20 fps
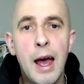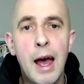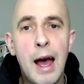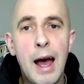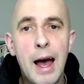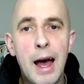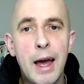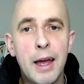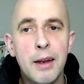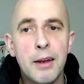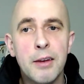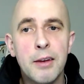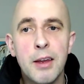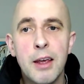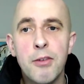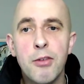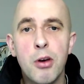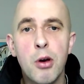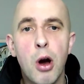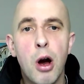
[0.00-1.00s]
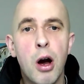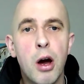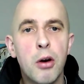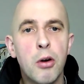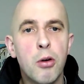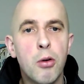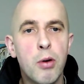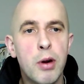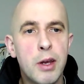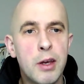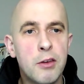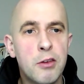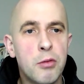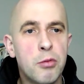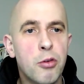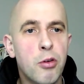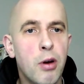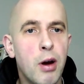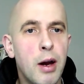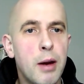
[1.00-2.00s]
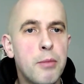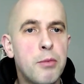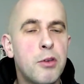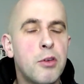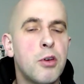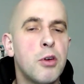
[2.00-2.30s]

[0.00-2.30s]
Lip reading: And if you aren't already subscribed